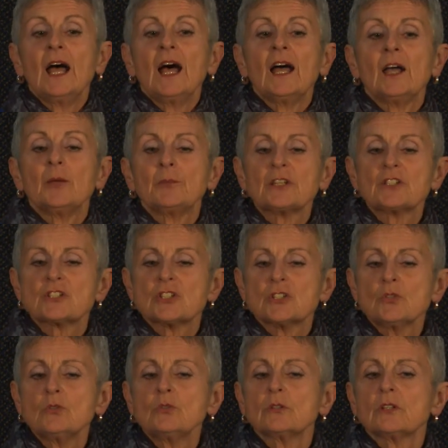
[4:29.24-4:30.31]
But
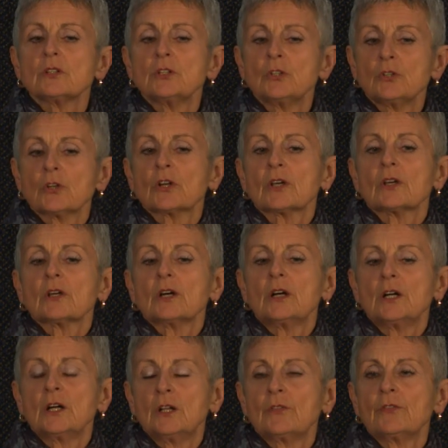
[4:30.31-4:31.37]
do look
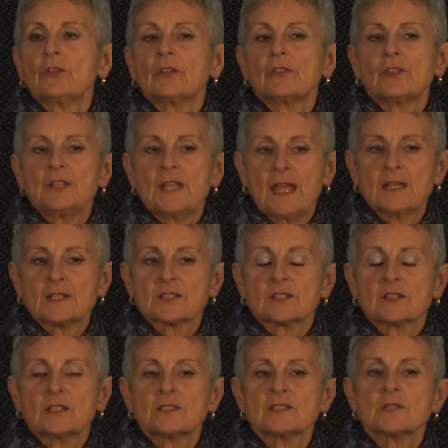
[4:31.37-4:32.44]
on the net
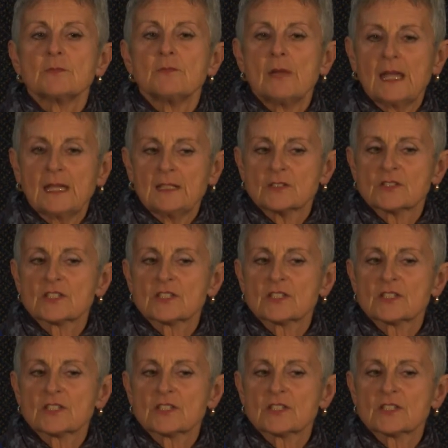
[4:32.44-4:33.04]
is the main